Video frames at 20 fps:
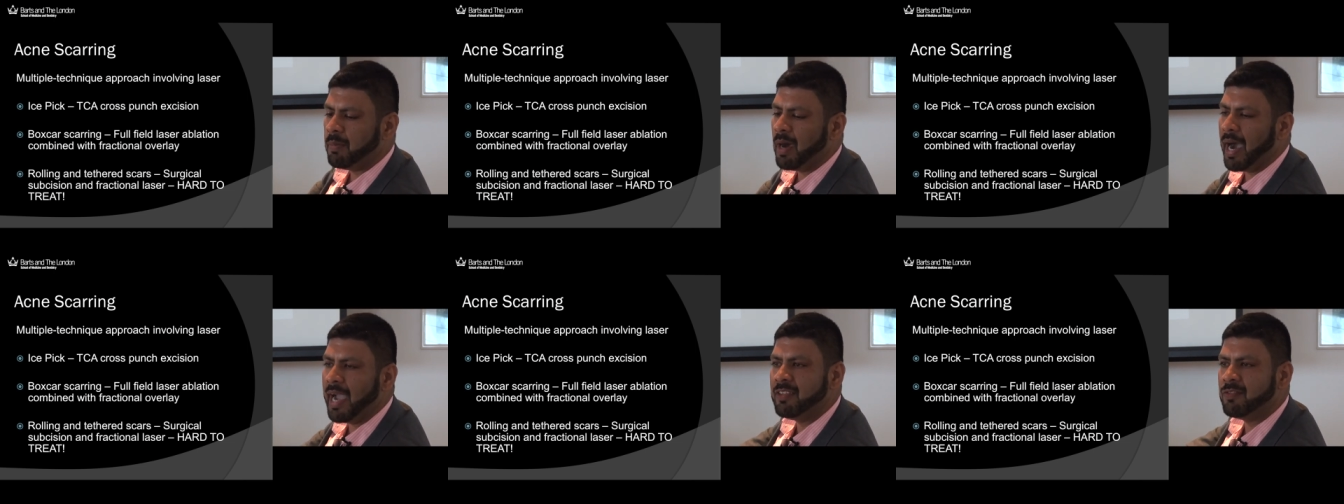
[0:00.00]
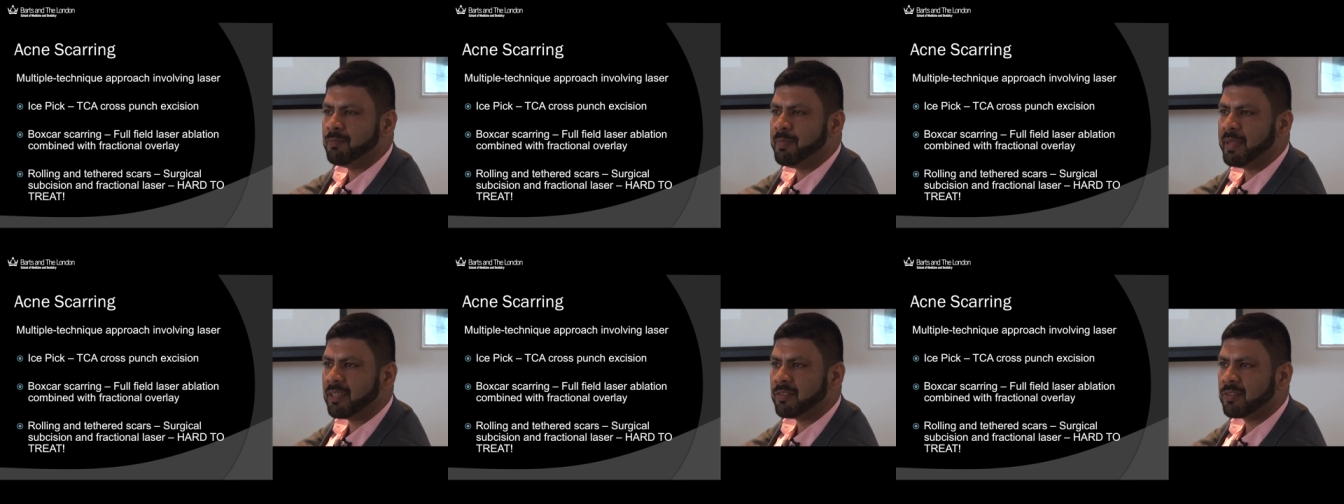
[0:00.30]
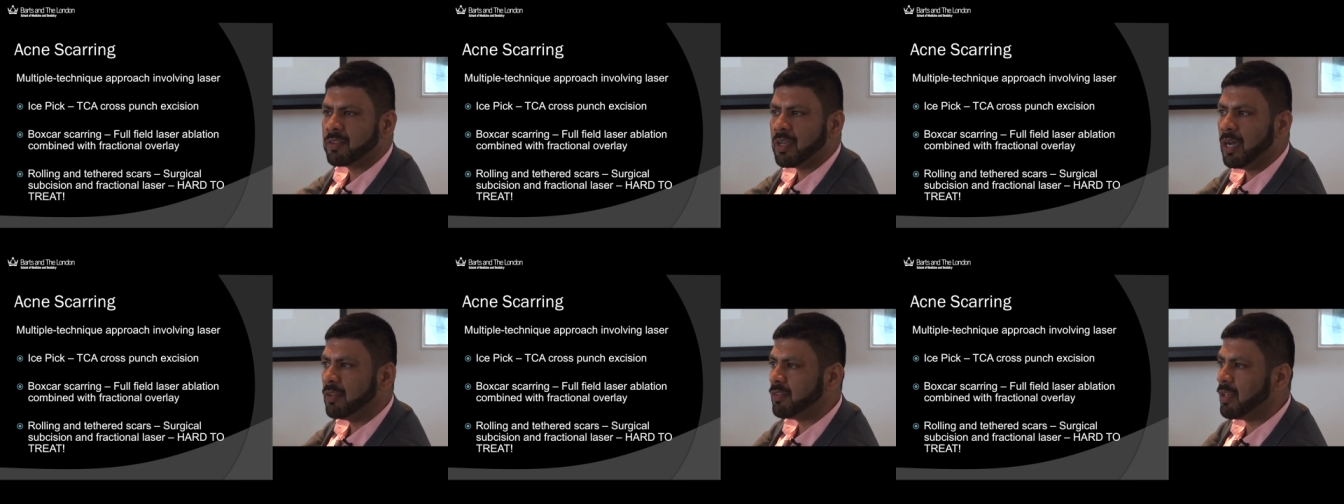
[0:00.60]
ice pick
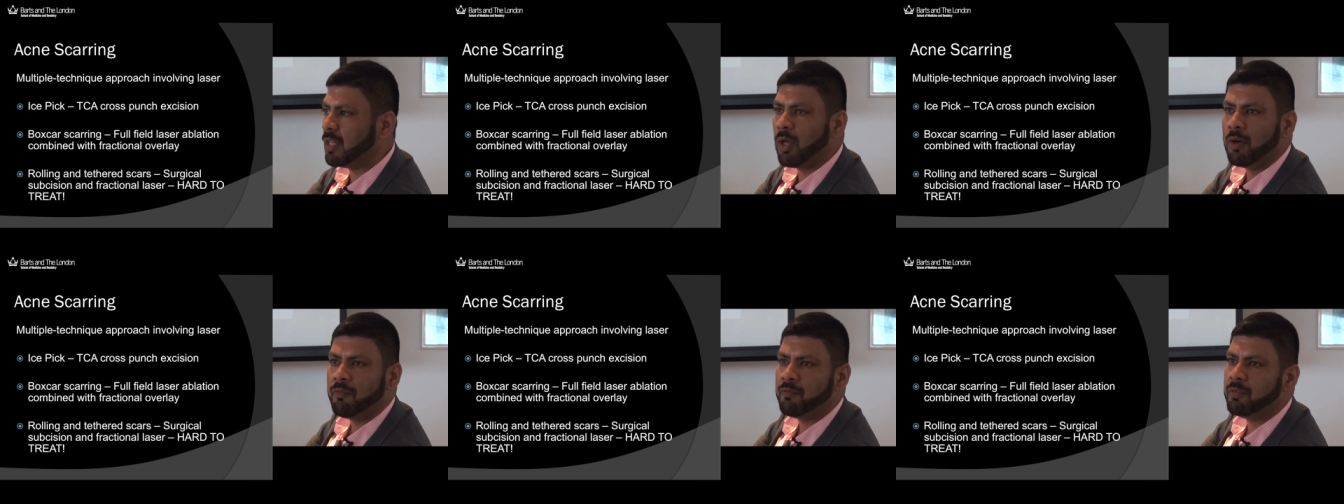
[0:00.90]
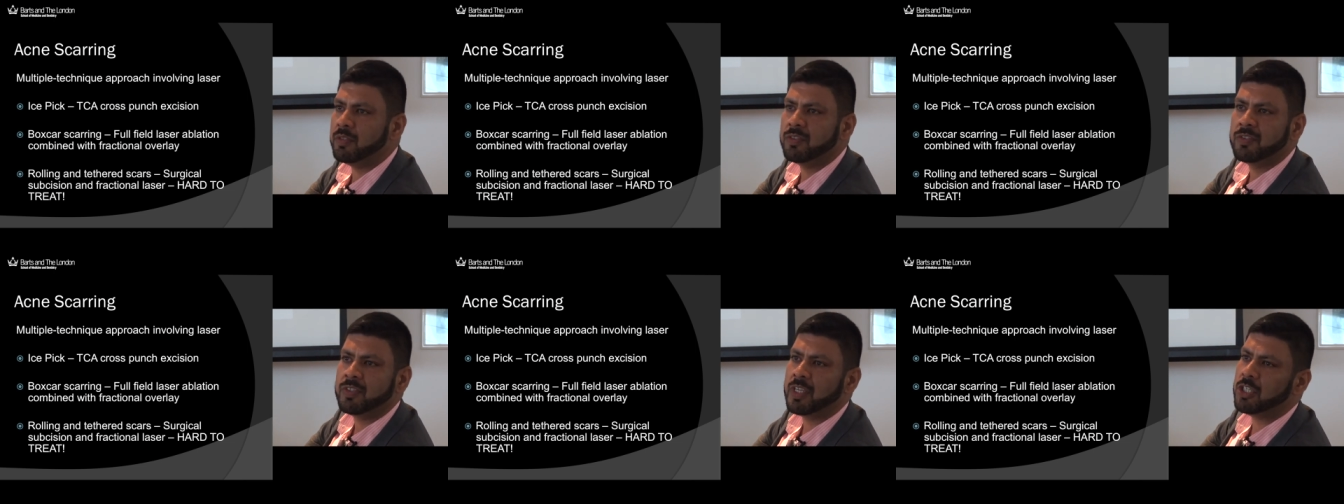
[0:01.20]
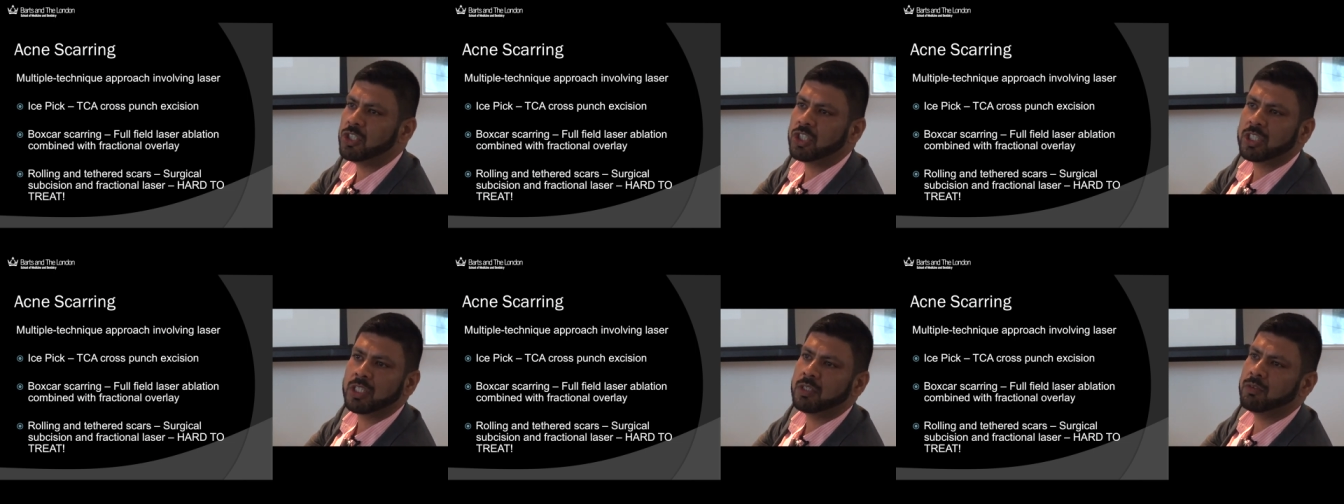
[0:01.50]
scars I'll often
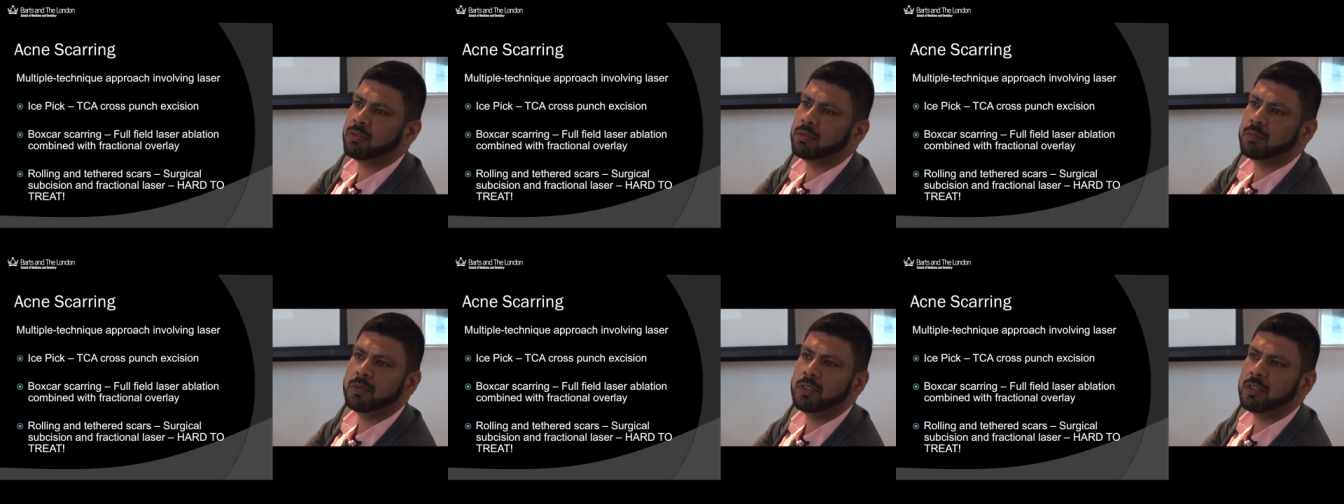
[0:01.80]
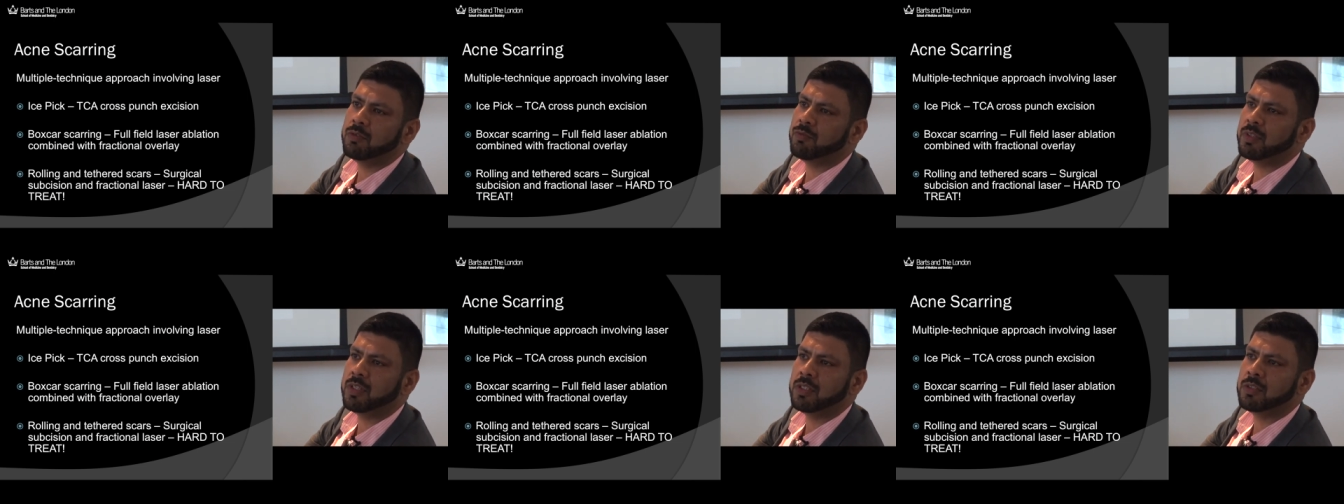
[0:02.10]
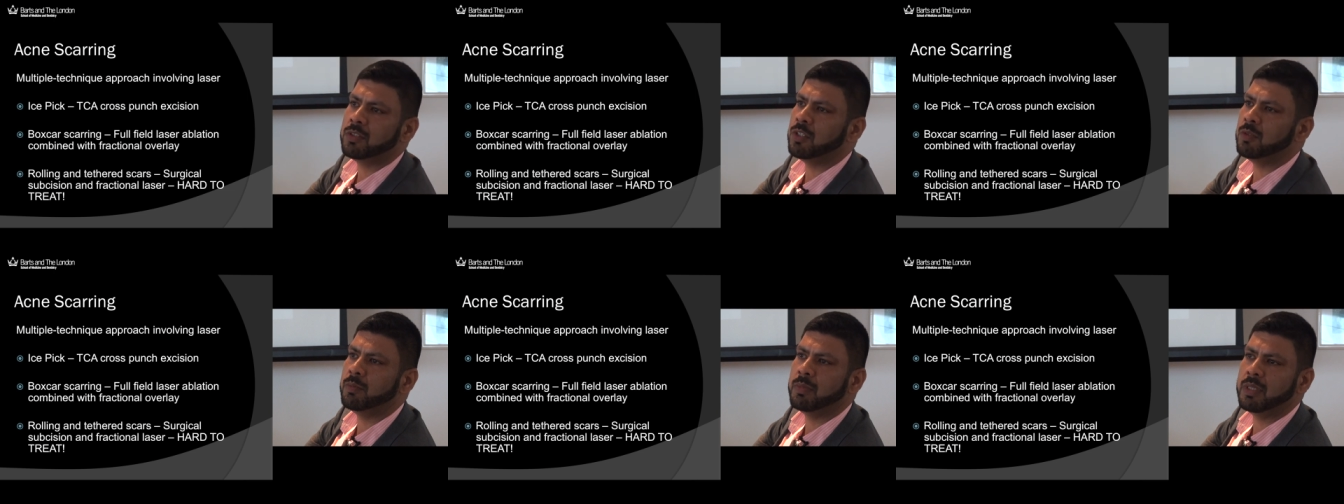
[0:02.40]
surgically remove with a
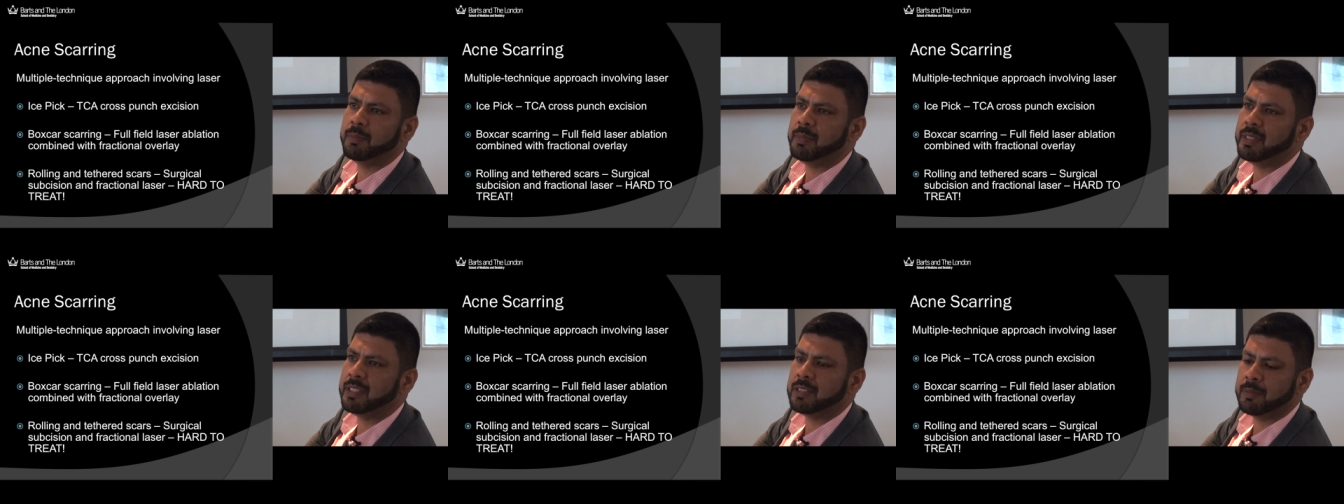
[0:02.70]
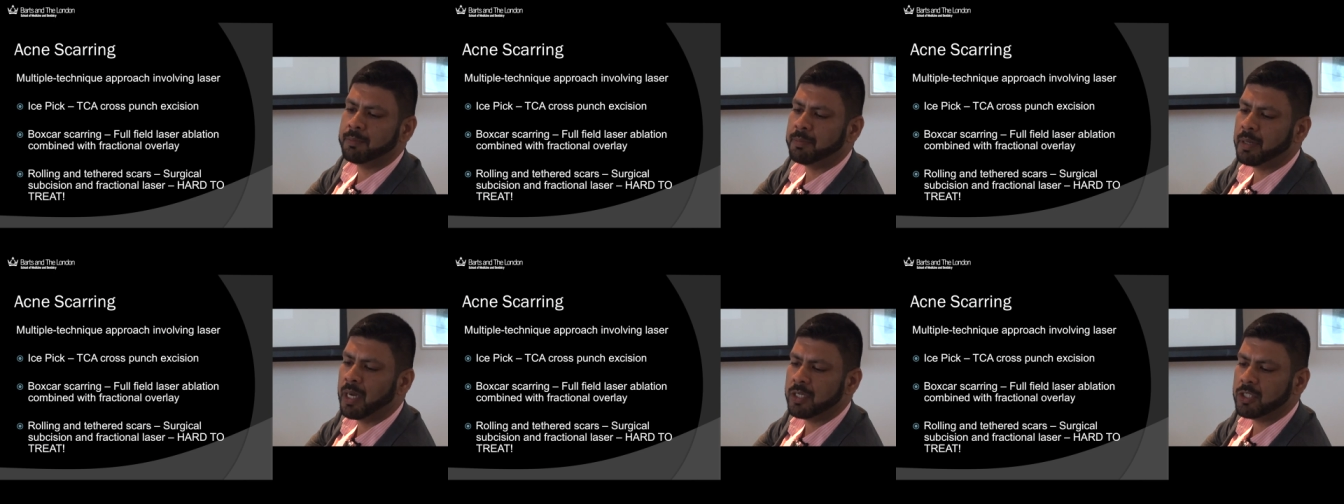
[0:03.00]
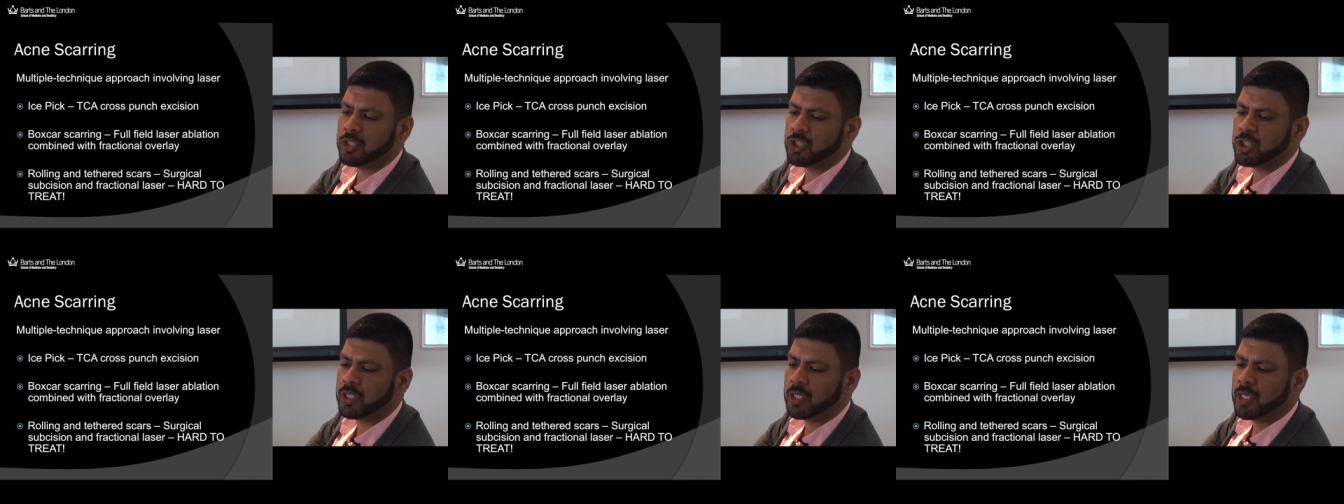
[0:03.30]
two millimeter
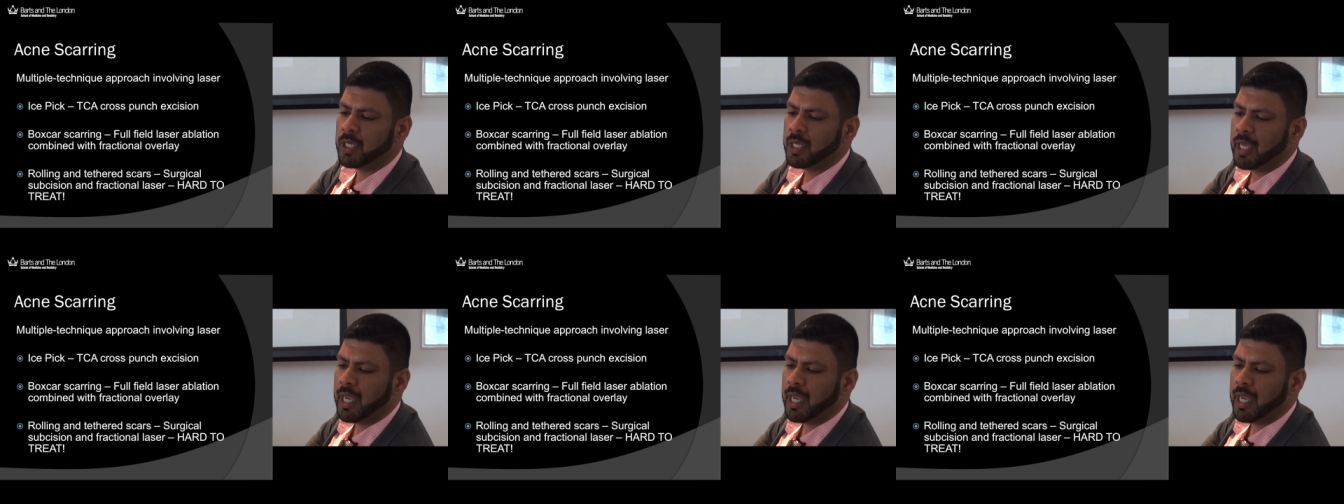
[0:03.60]
punch.